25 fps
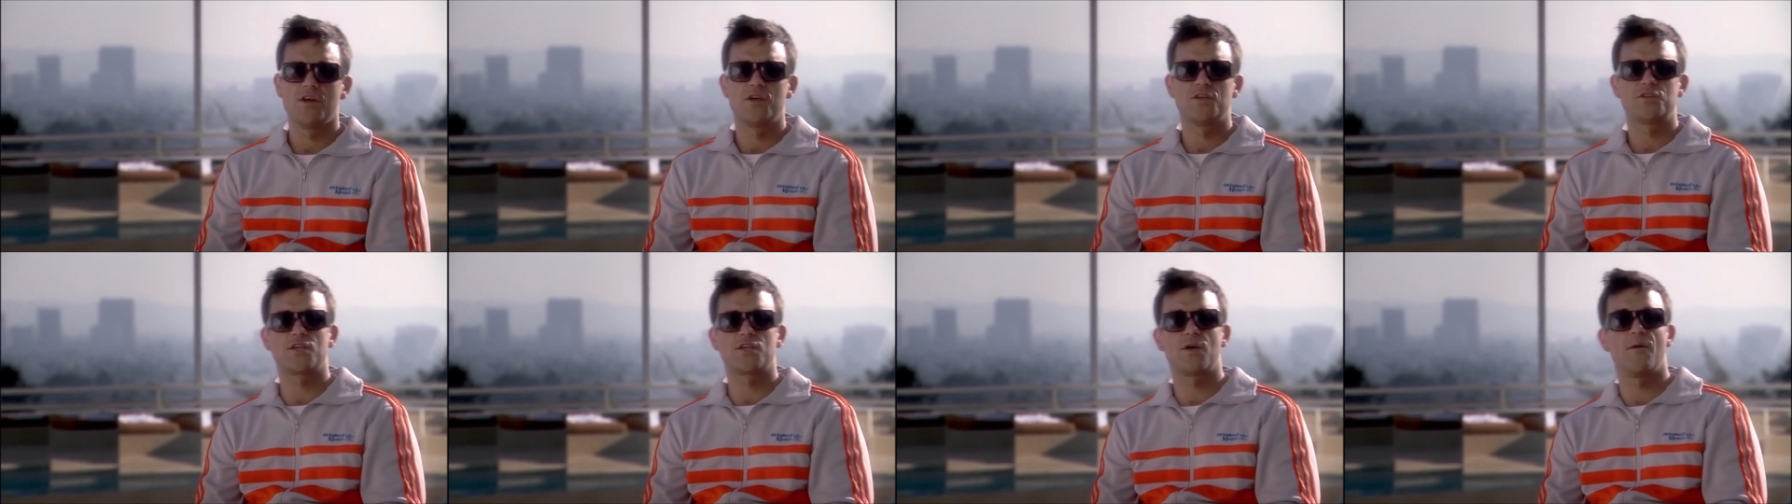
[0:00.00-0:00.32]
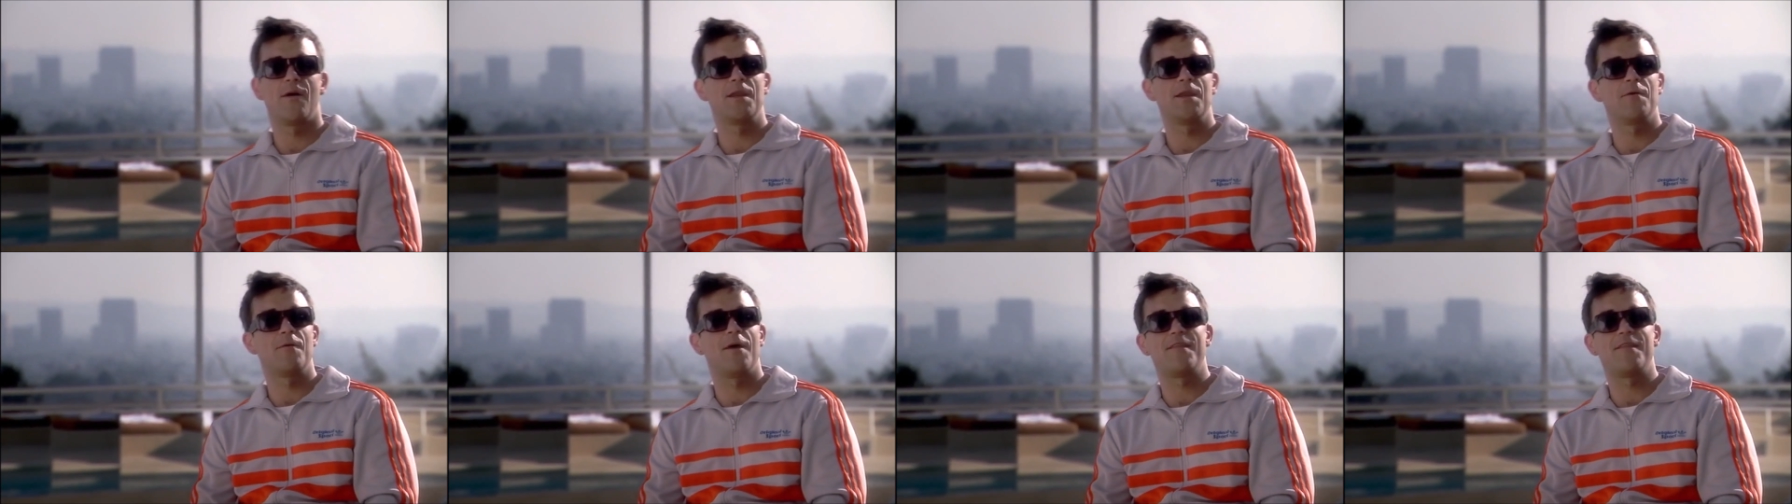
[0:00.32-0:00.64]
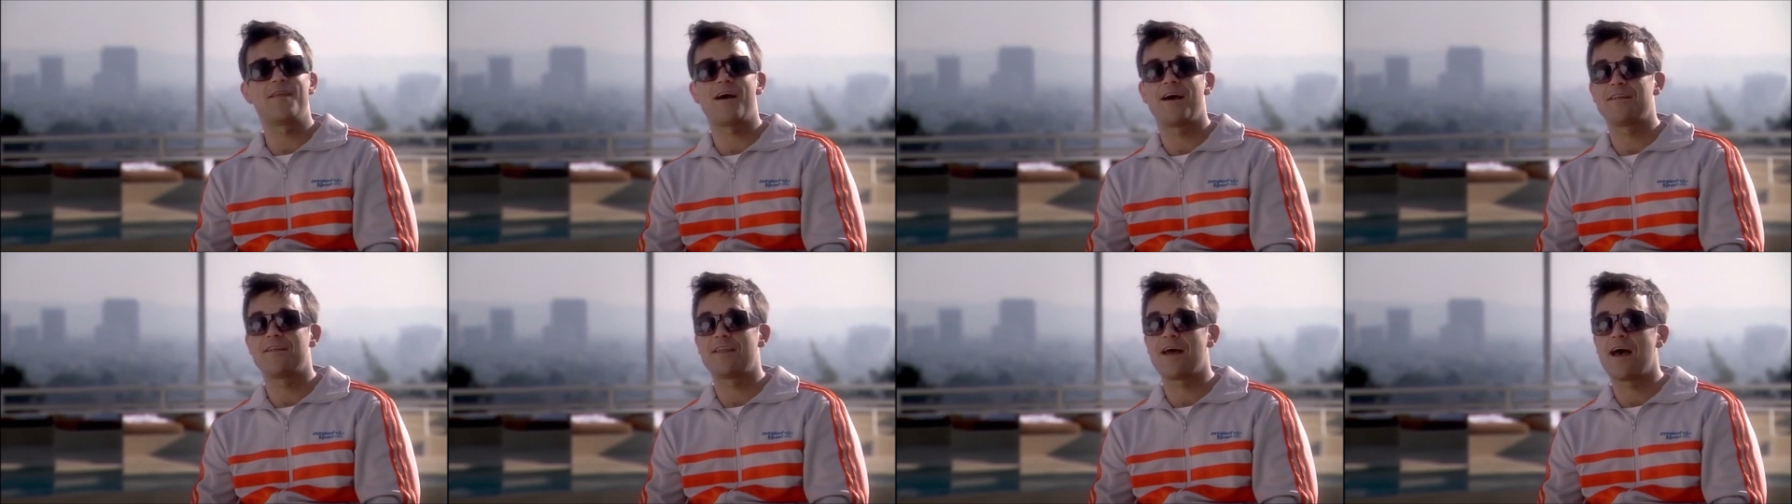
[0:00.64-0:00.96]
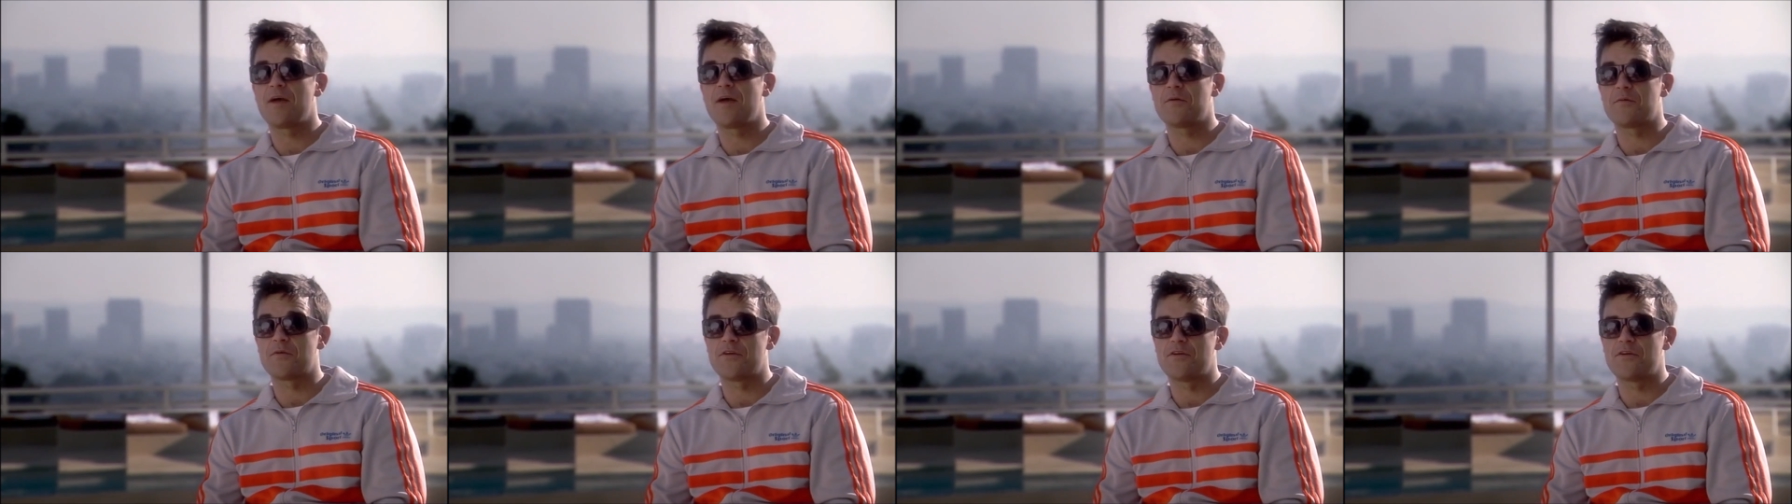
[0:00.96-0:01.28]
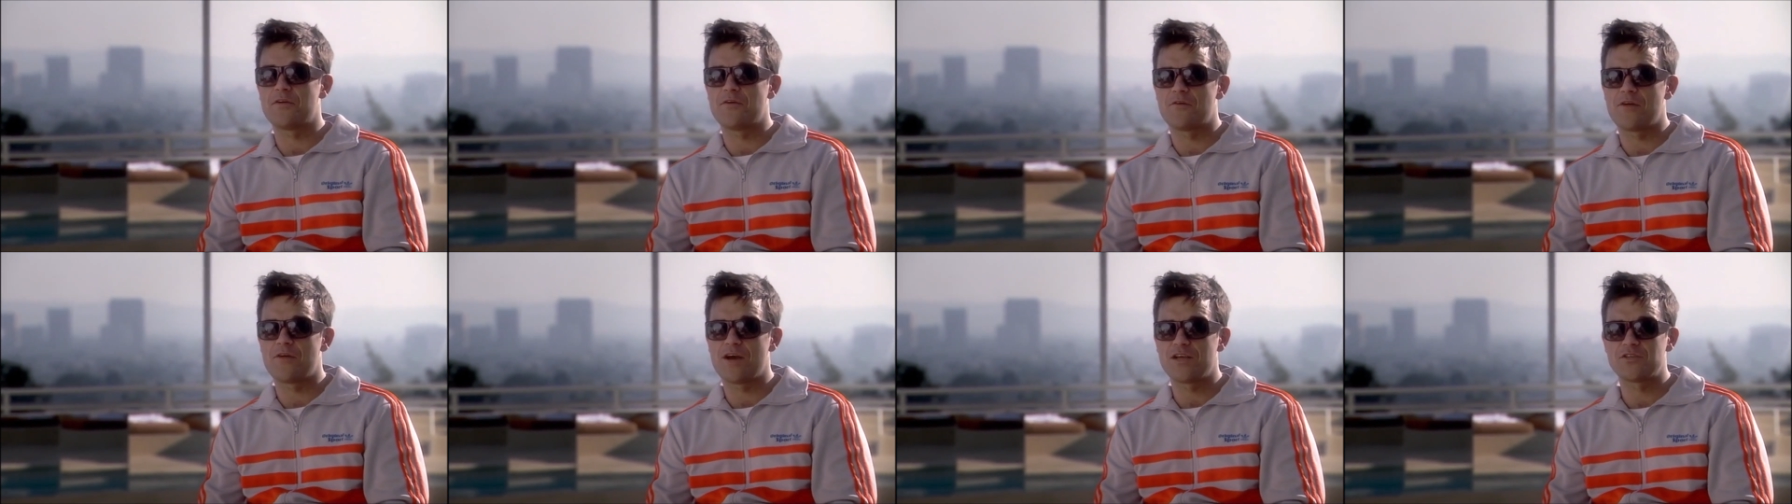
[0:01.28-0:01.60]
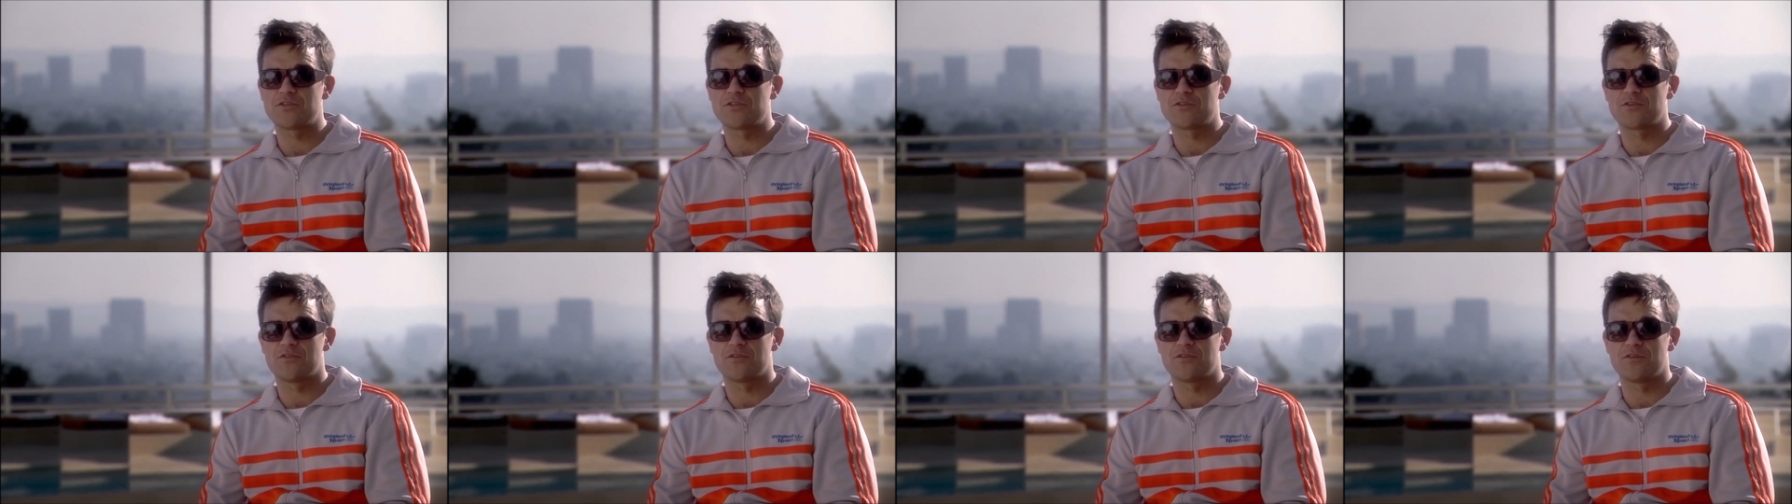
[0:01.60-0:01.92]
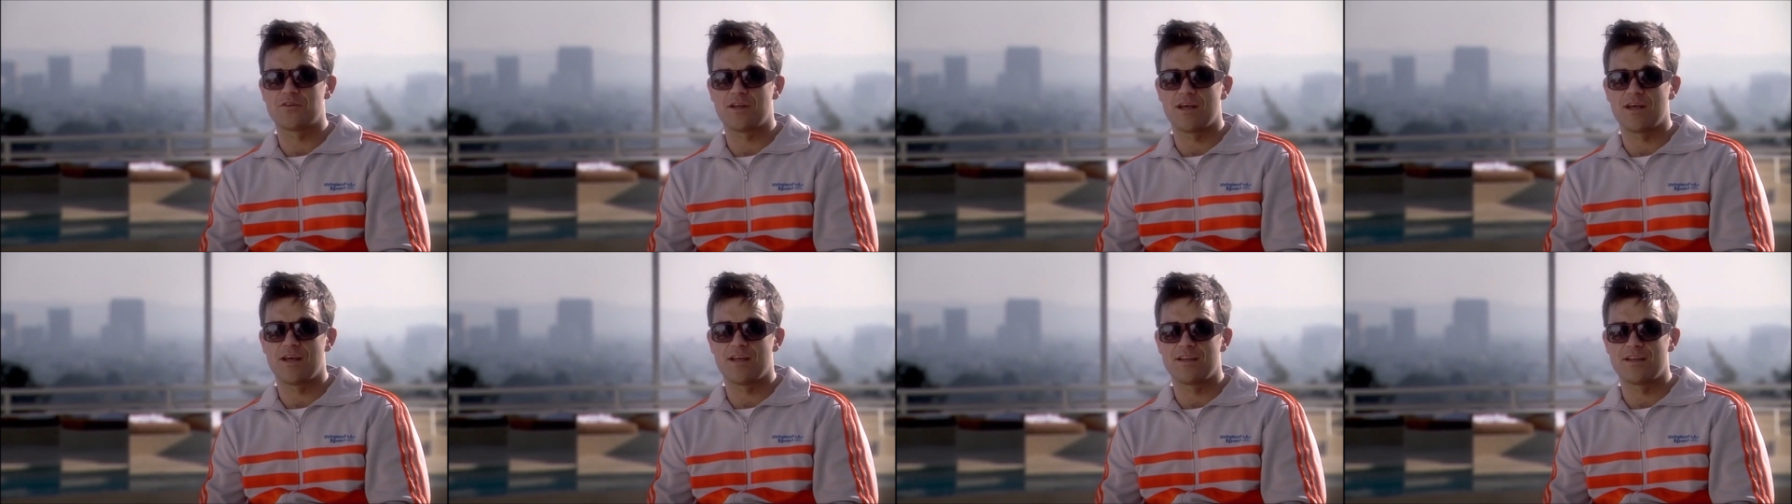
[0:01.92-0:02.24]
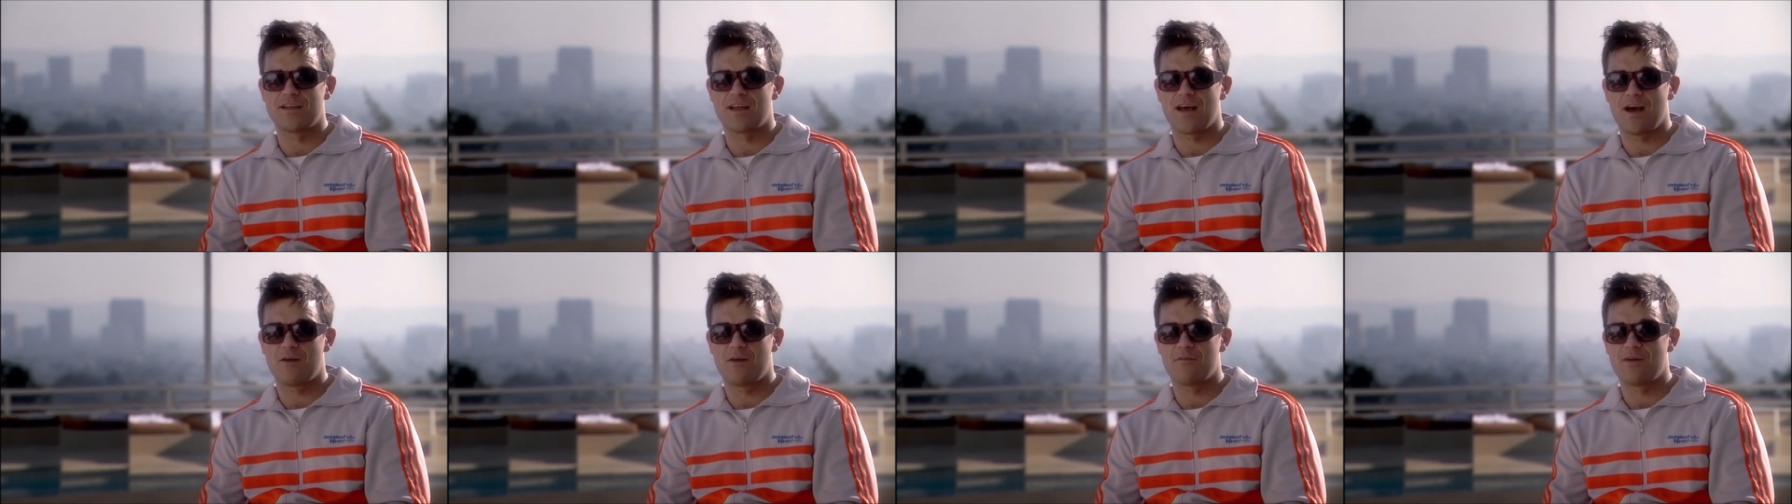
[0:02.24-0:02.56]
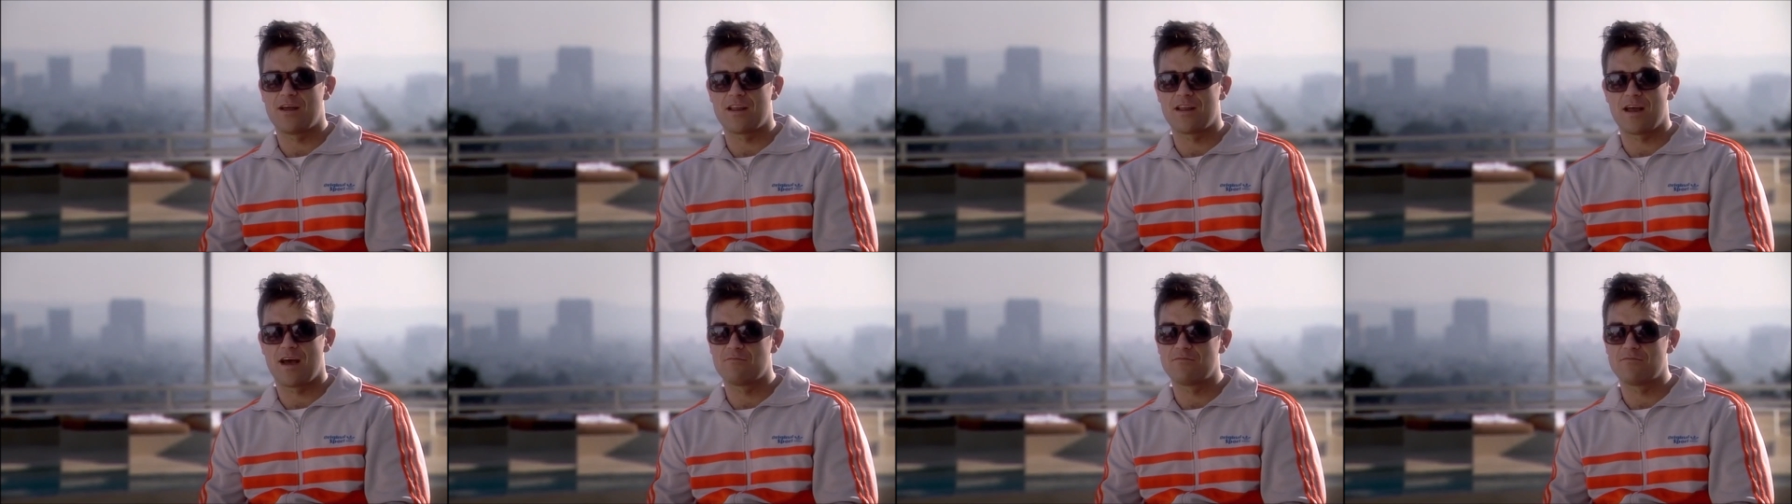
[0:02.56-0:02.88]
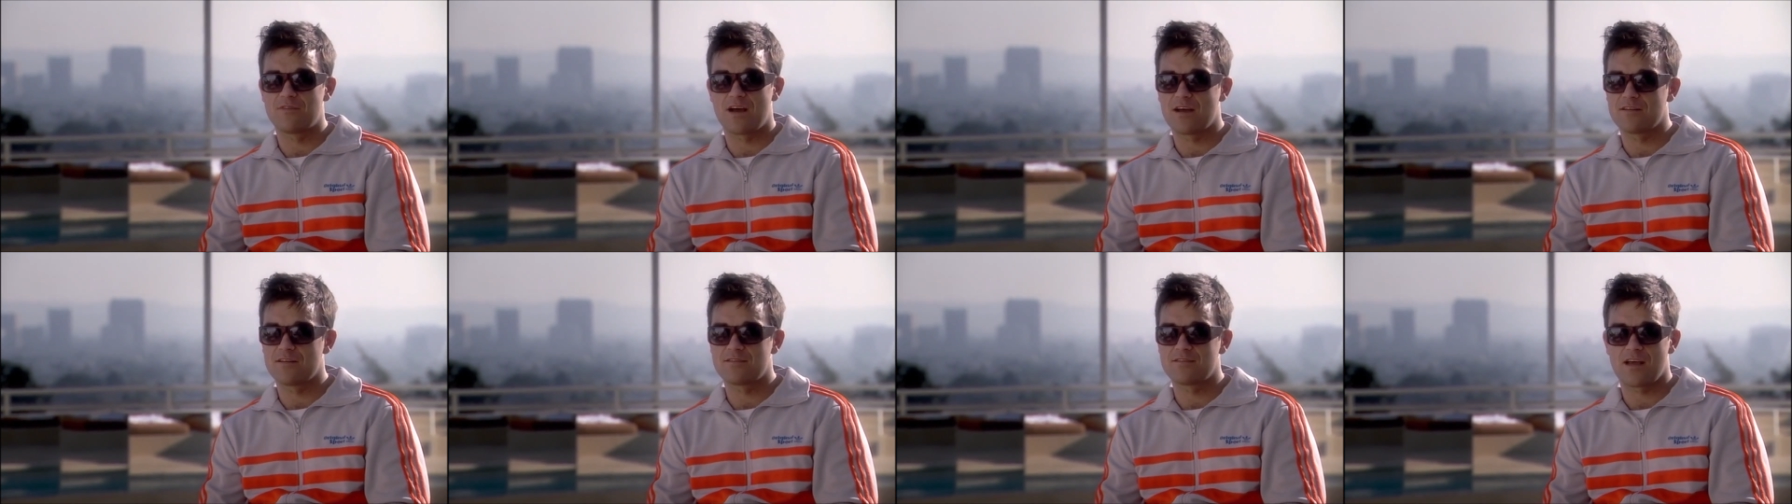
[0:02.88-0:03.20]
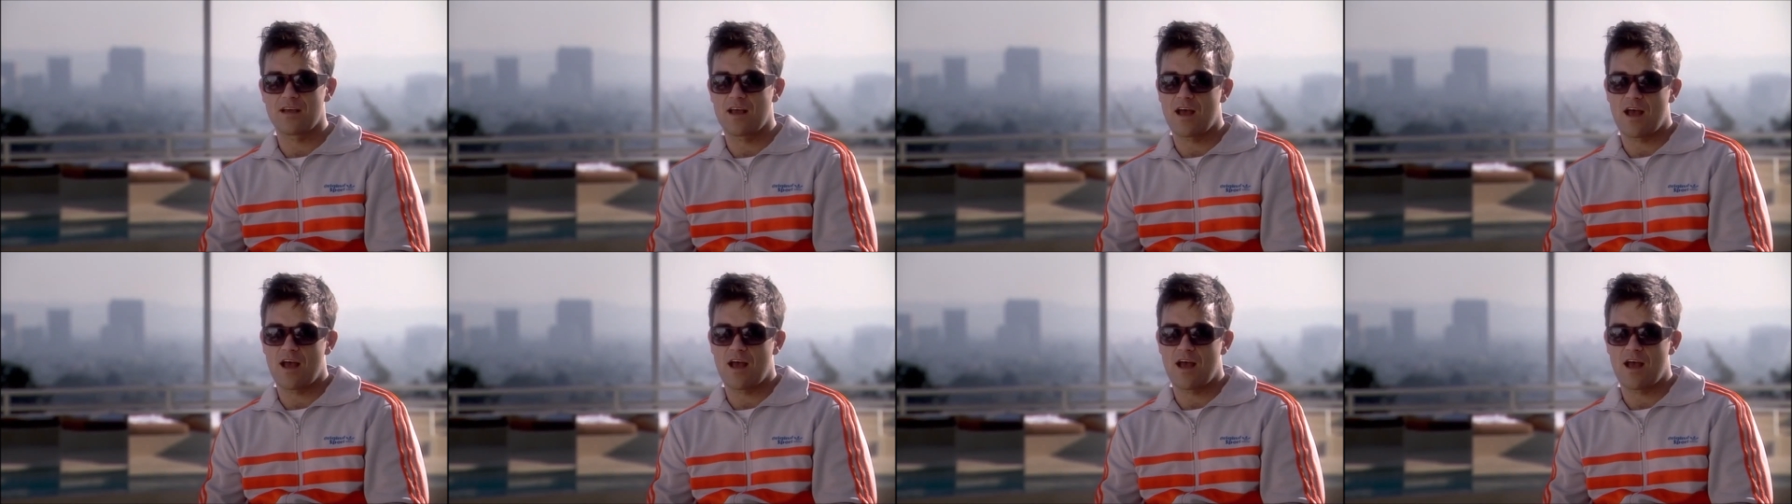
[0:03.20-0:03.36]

So anyway, that night we're at a restaurant and I went, I'm, I,